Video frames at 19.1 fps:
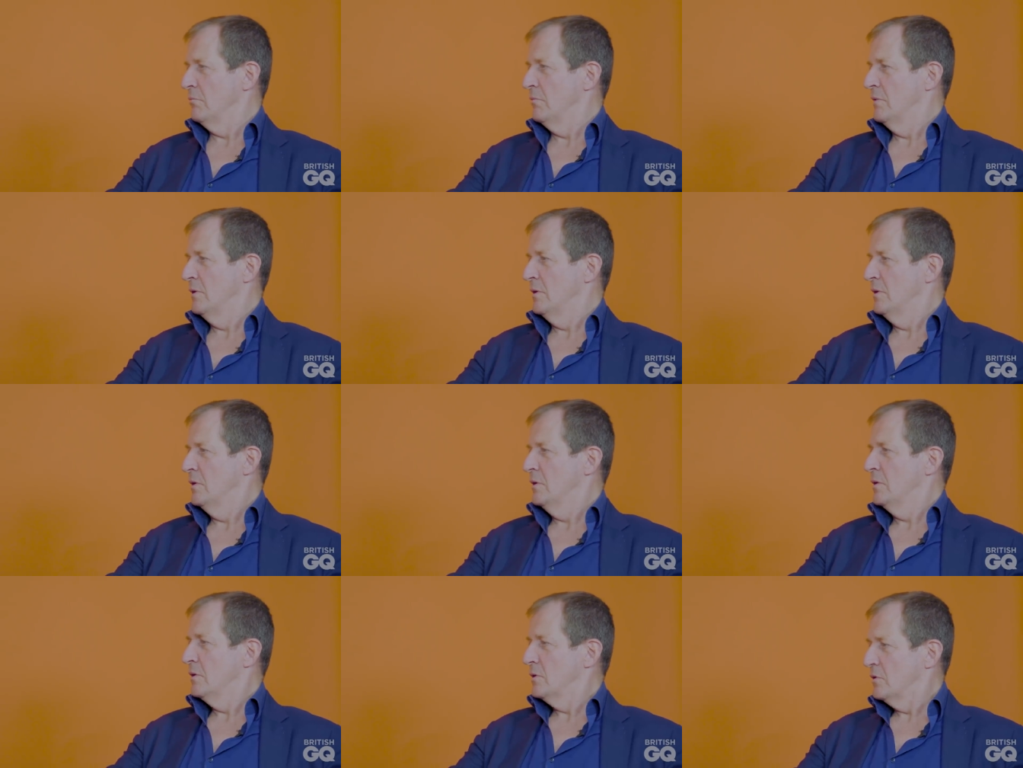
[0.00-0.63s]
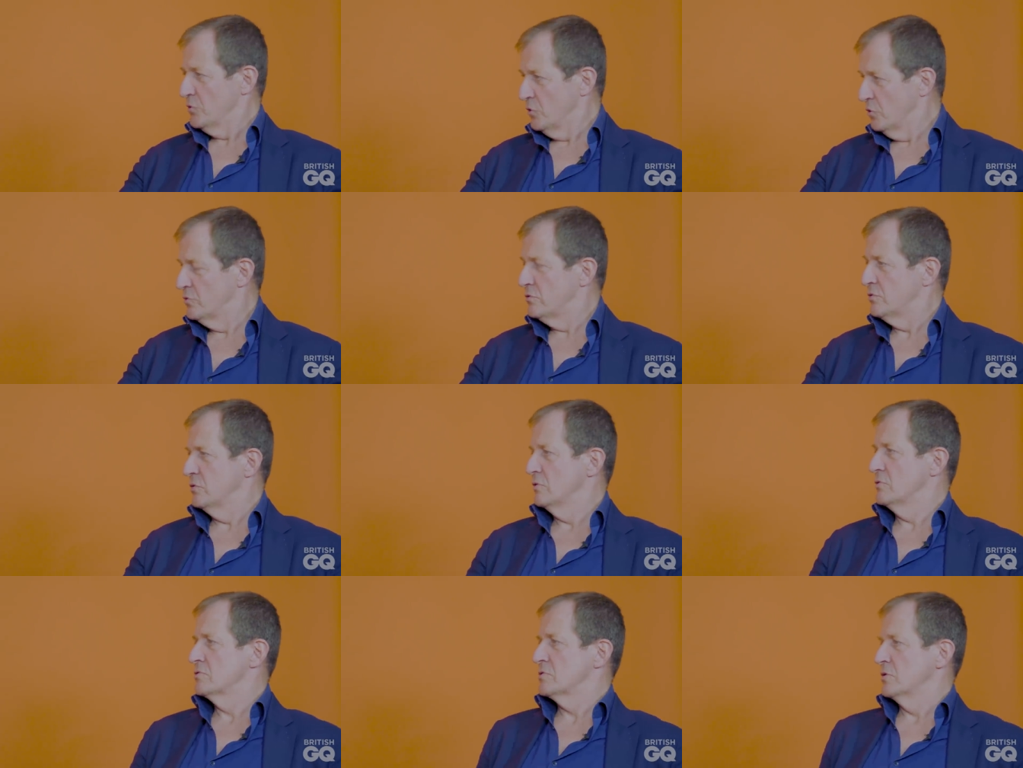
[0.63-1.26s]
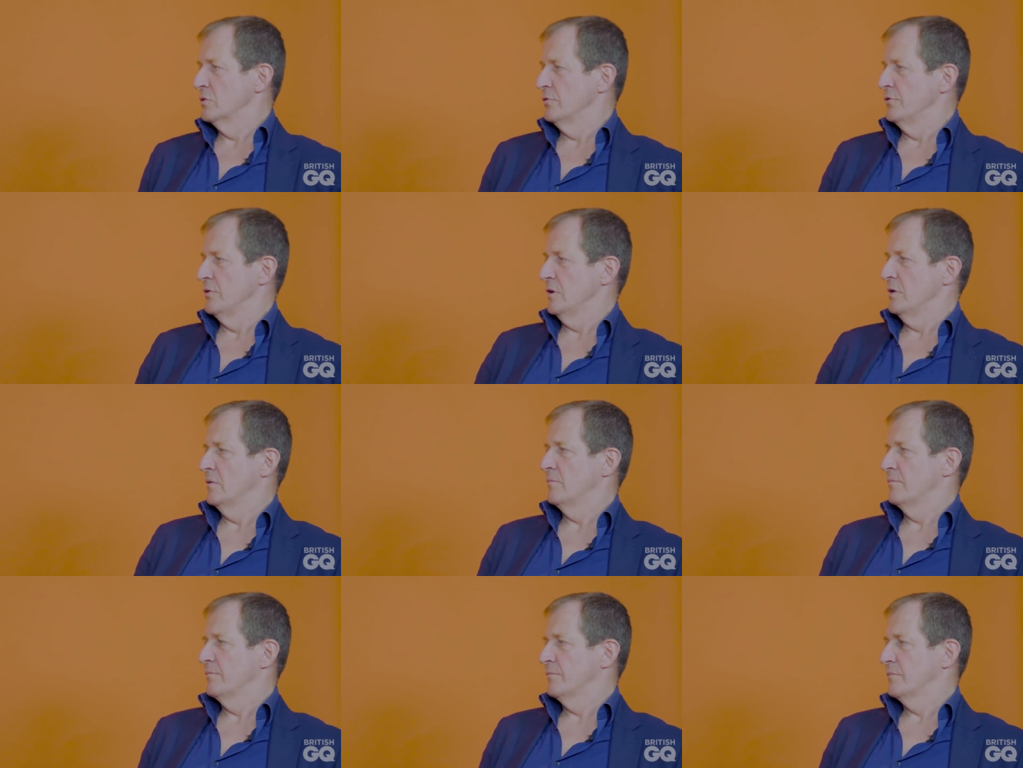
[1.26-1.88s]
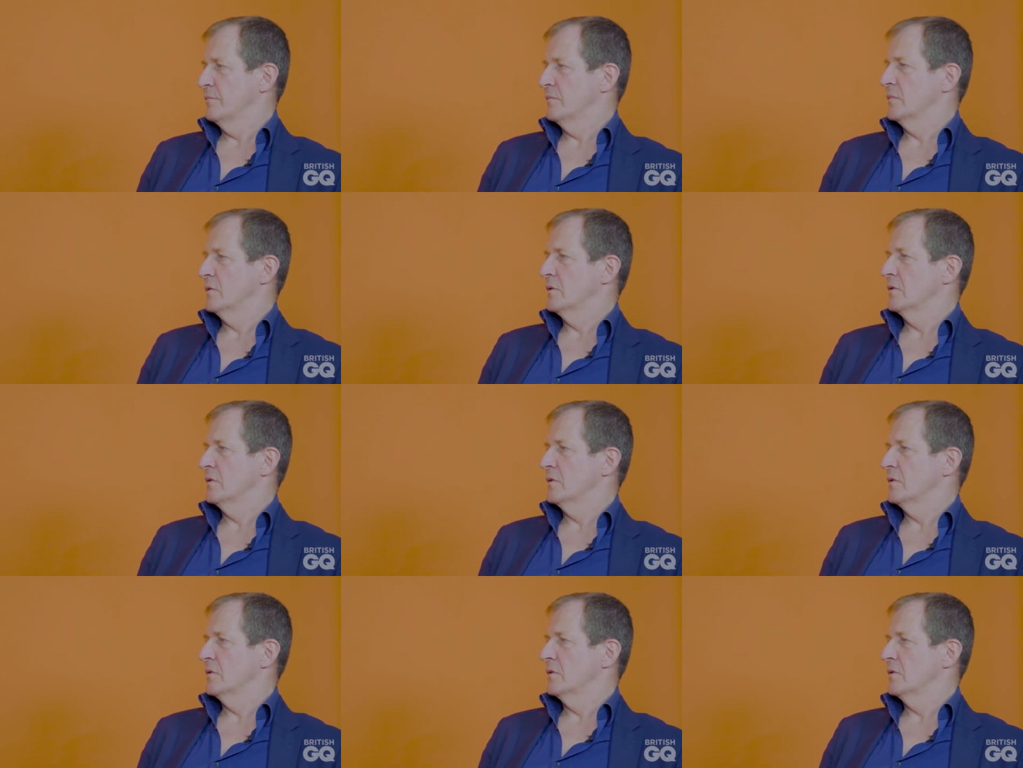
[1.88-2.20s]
Yeah, it's my release. It's just my release.